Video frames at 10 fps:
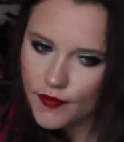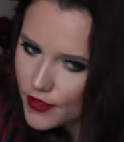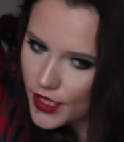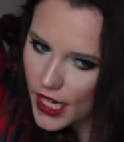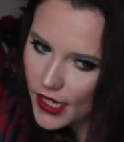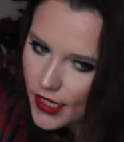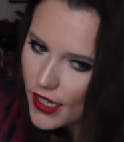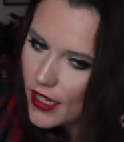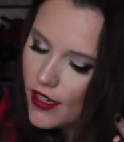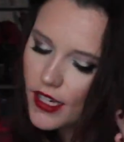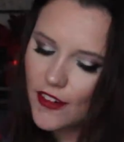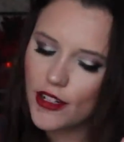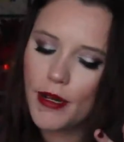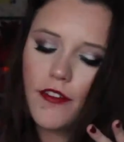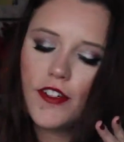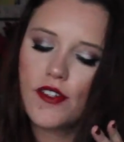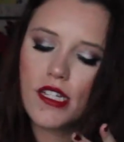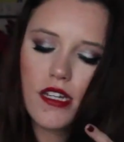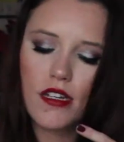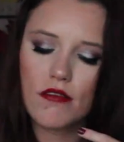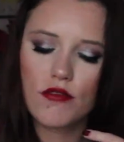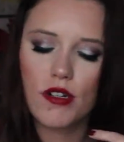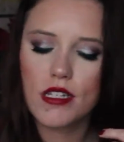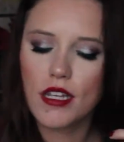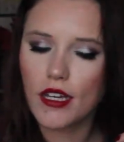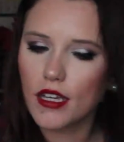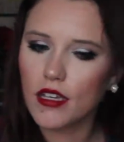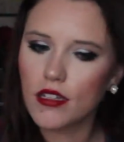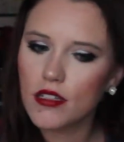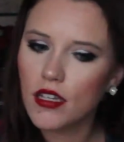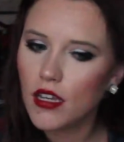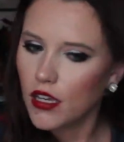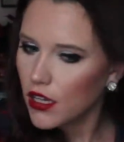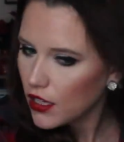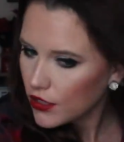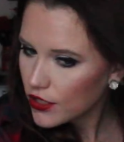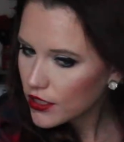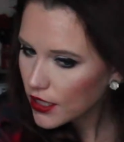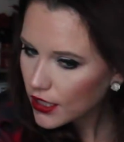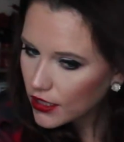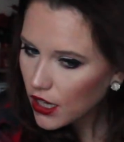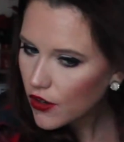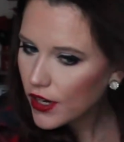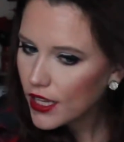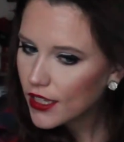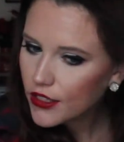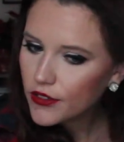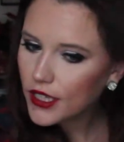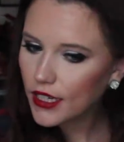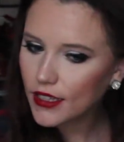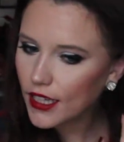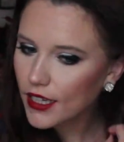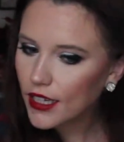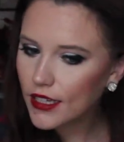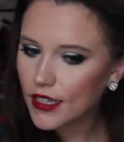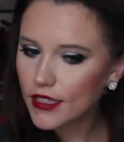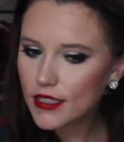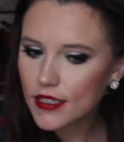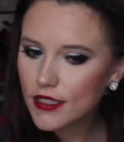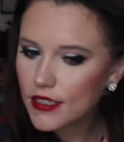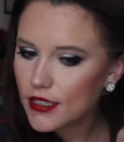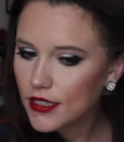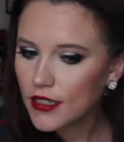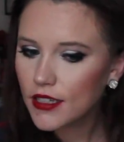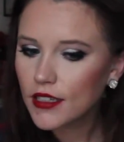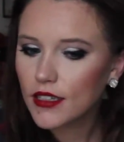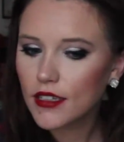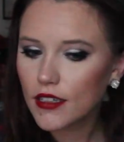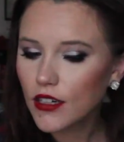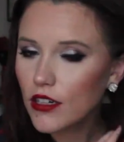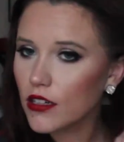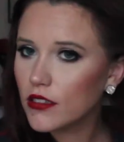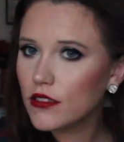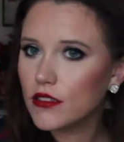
Okay, and after about 15-20 seconds, just let it go, and then you get like a nice curl.